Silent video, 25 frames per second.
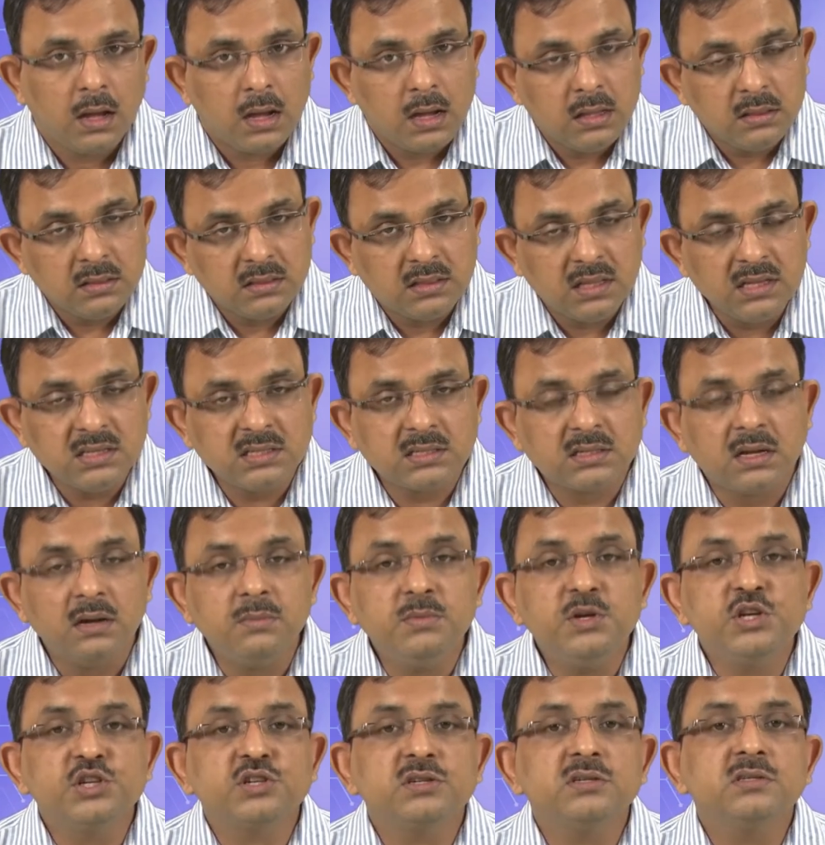In this
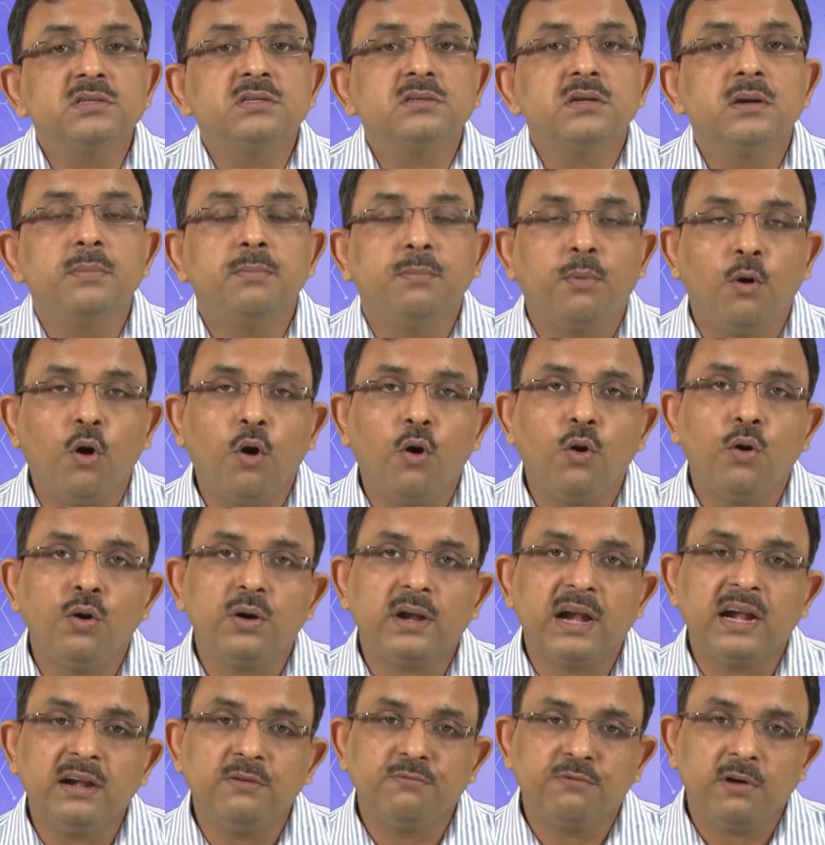commission's
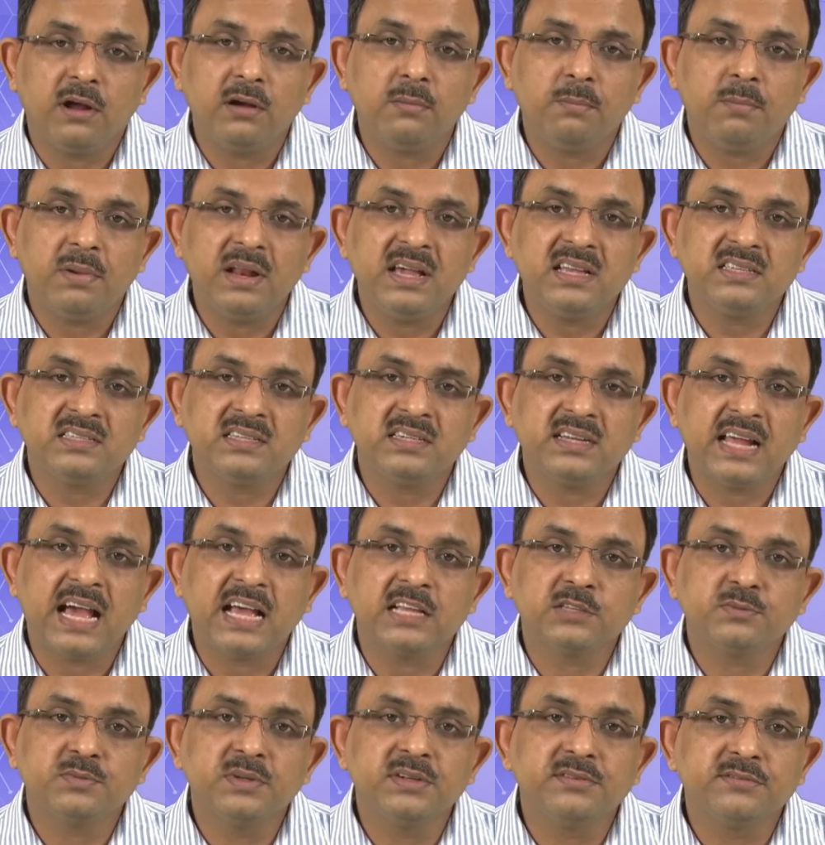report at one place it
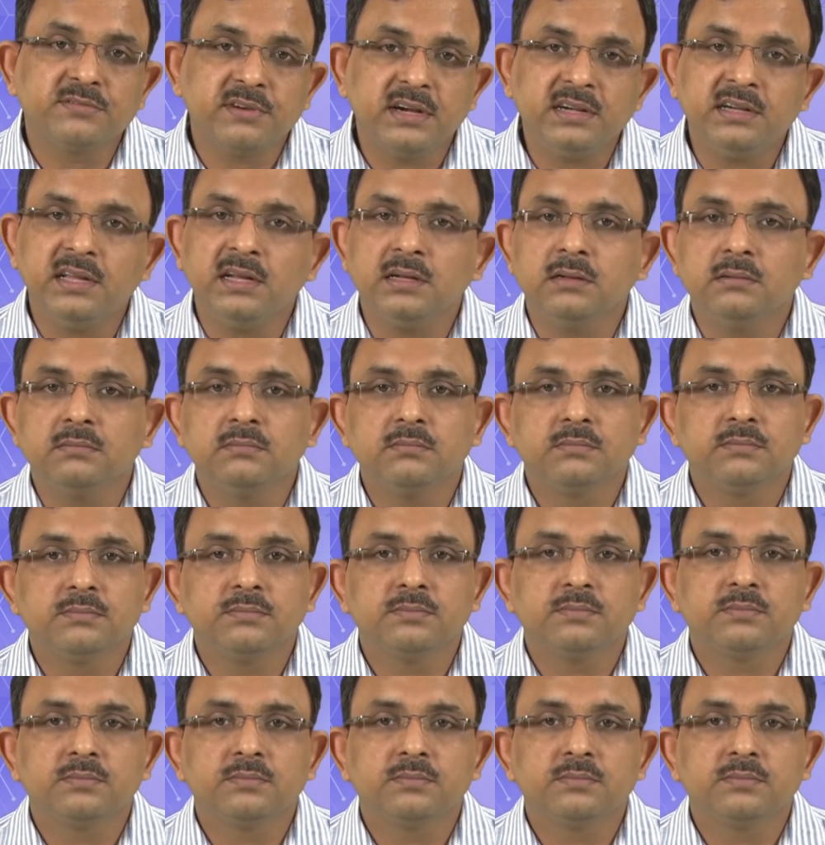has been written